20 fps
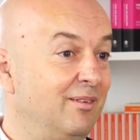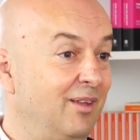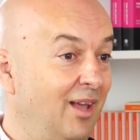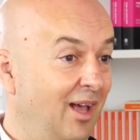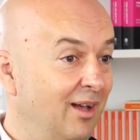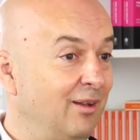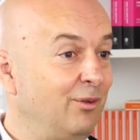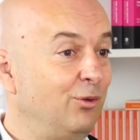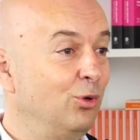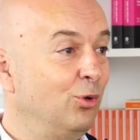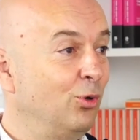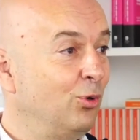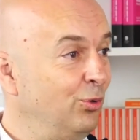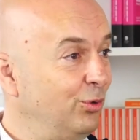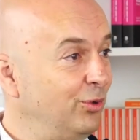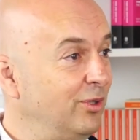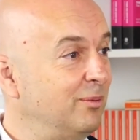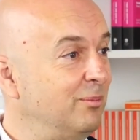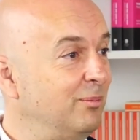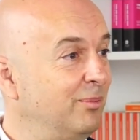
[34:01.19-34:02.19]
"Yeah, you
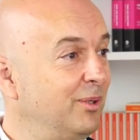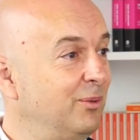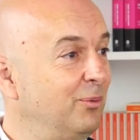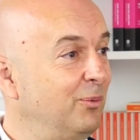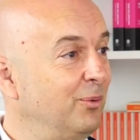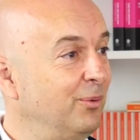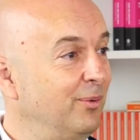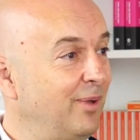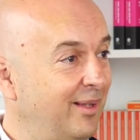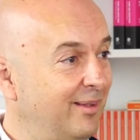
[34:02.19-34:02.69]
could, but we would not